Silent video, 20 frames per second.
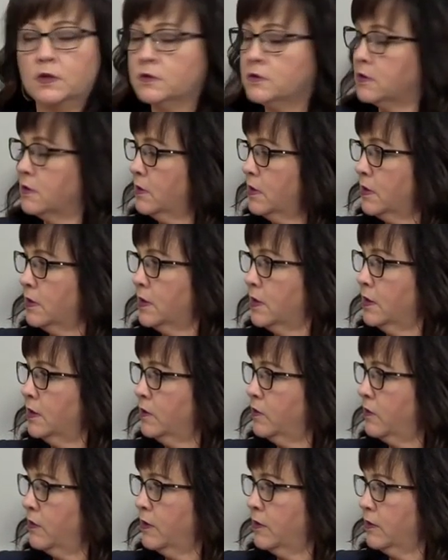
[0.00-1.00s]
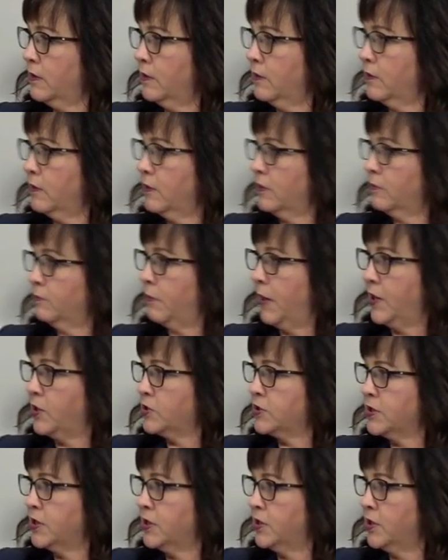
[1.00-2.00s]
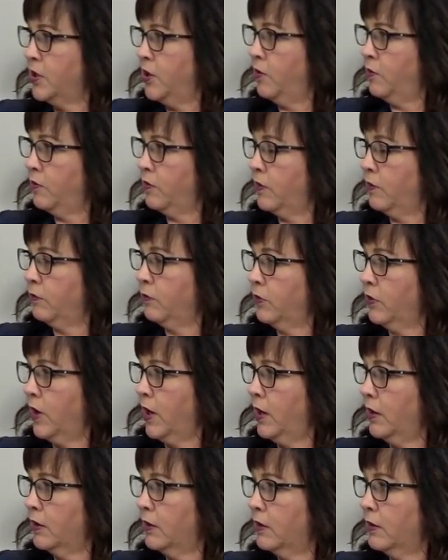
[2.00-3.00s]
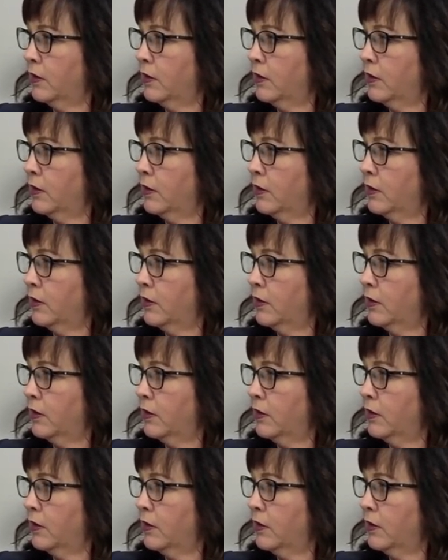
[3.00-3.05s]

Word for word: Is there anything you think that buyers need to know that we're not,